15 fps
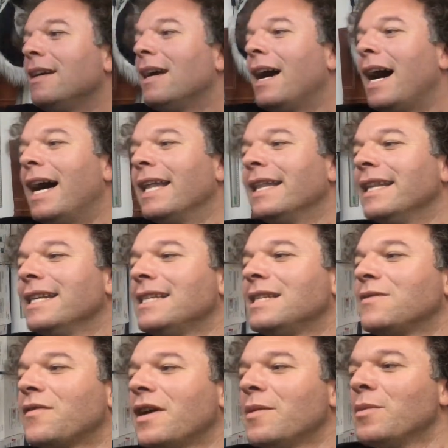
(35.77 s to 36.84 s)
And this
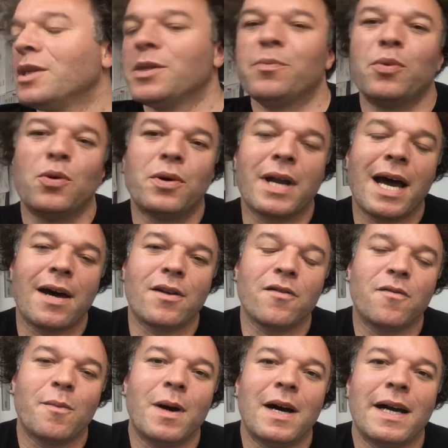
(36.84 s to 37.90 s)
is very much born out
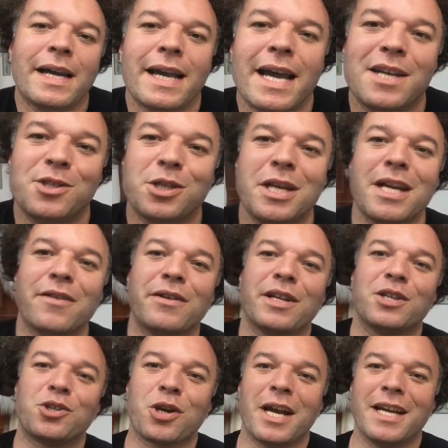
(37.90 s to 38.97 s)
of my
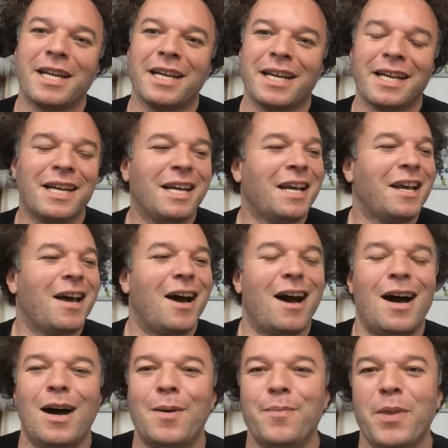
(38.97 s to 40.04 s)
engineering training
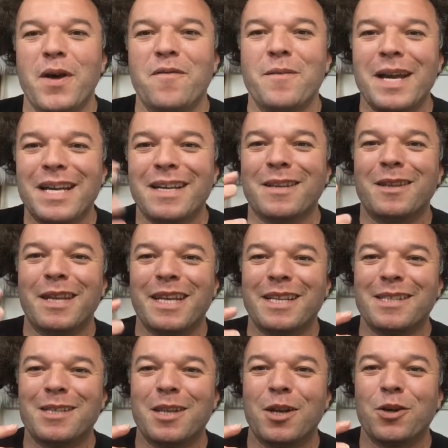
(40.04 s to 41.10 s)
of making
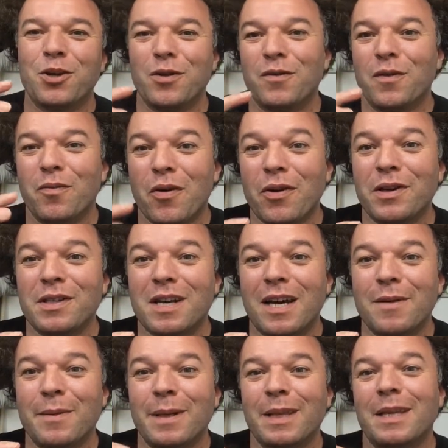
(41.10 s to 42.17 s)
things that are good for
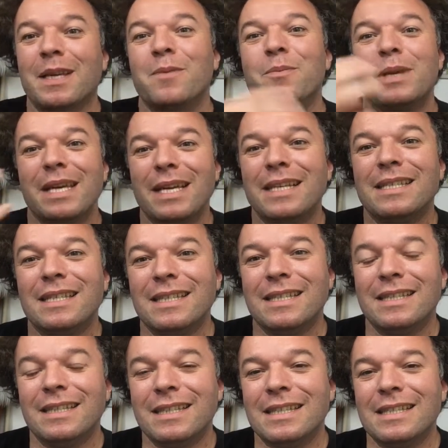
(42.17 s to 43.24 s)
prototyping that can be
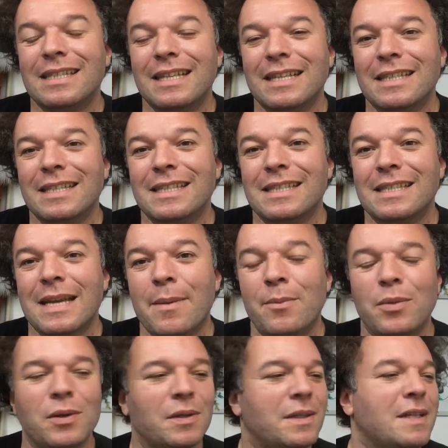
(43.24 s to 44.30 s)
easily
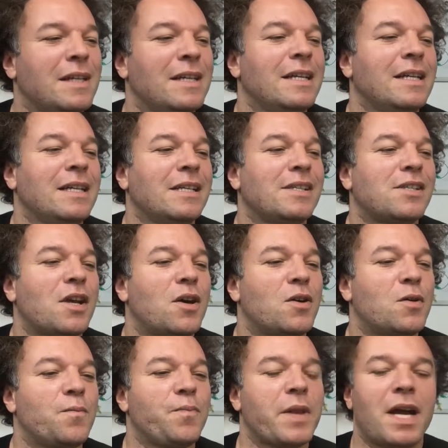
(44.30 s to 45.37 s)
disassembled.
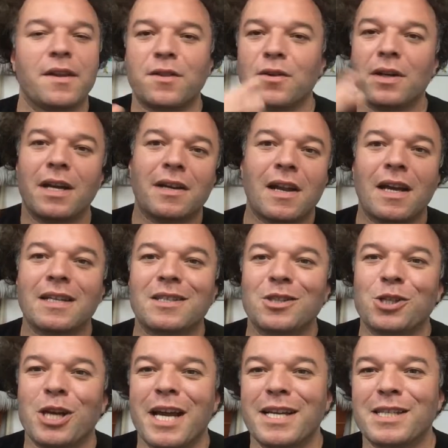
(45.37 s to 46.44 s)
So I thought I'd like to
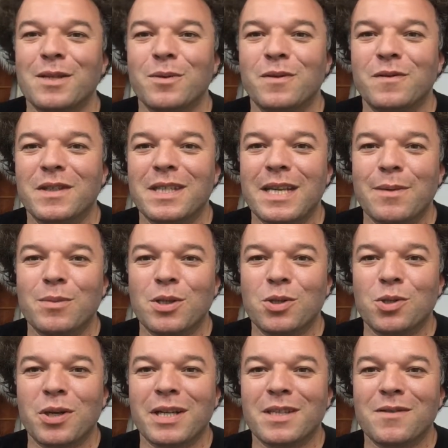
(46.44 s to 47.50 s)
share some of the tips and
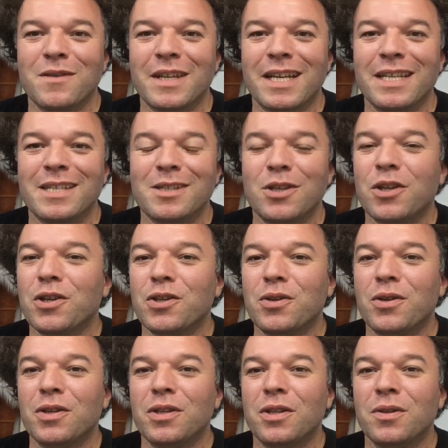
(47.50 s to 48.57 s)
tricks for this so that
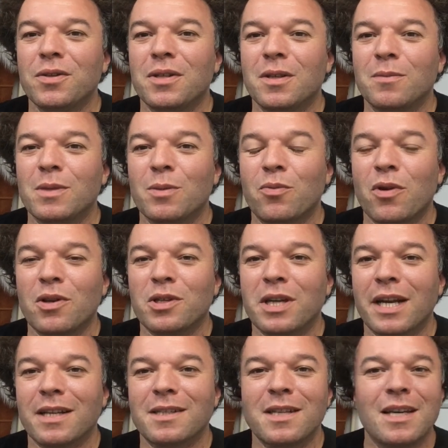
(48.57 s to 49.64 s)
you could use them to
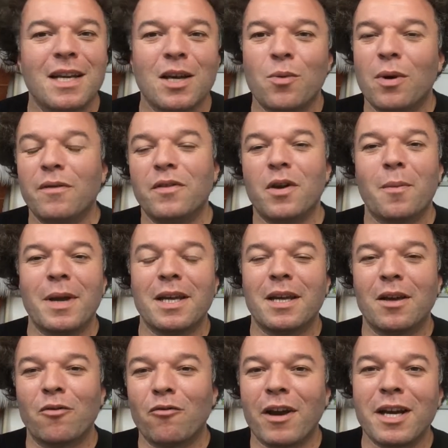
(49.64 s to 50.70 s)
projects, whether you're
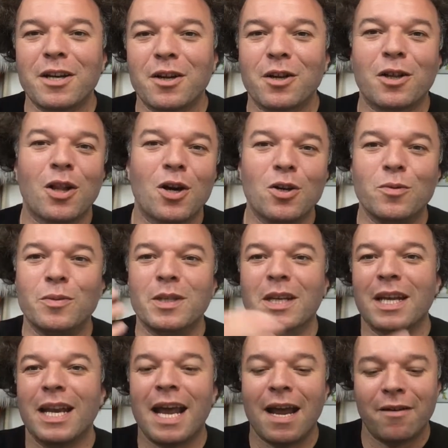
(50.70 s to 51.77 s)
making radio globes,
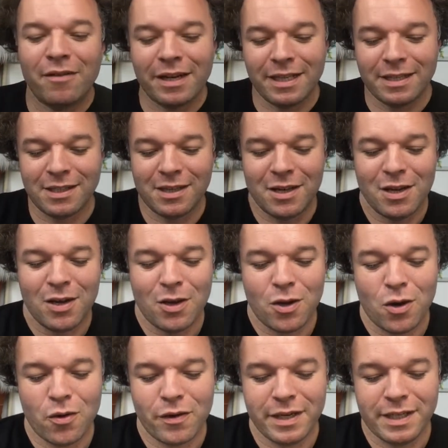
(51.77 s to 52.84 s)
canaries,
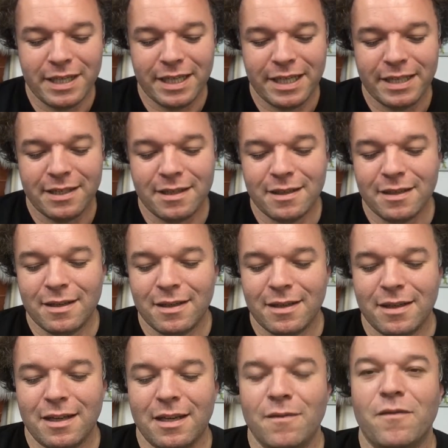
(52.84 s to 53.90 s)
or indeed
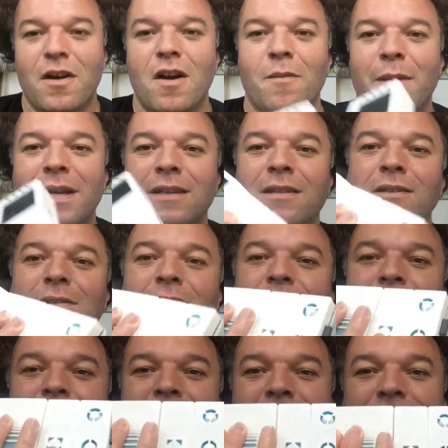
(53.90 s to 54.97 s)

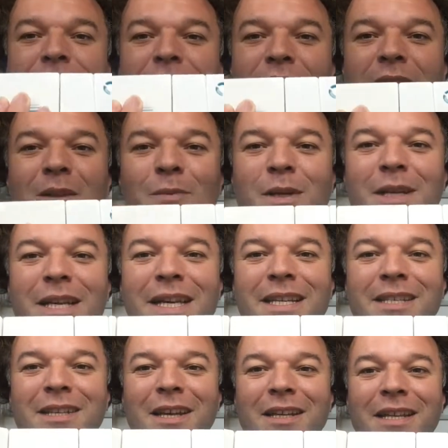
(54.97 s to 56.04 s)
environmental sensor development
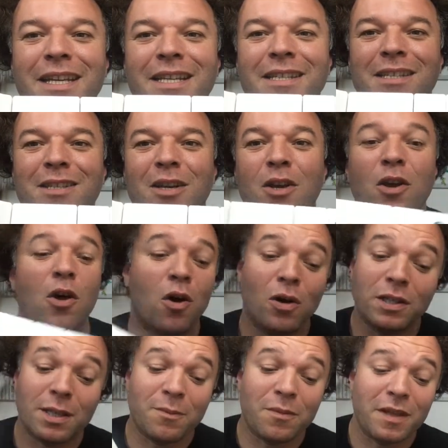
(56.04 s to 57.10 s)
kits like this,
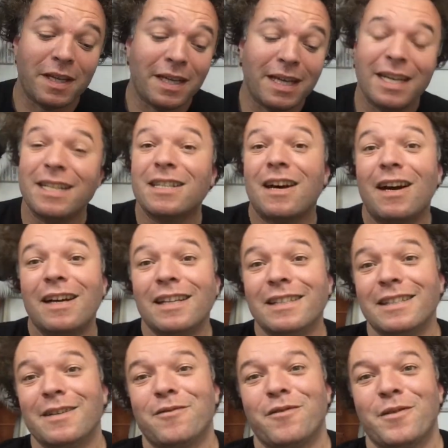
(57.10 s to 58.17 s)
or something
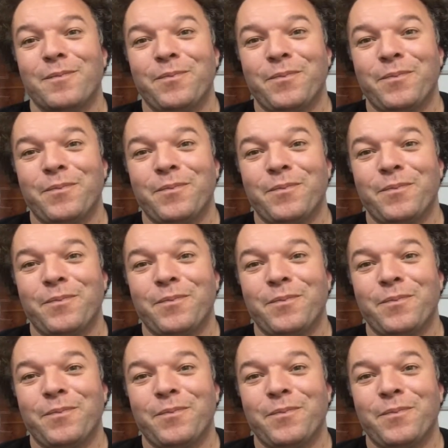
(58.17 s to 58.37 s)
entirely different.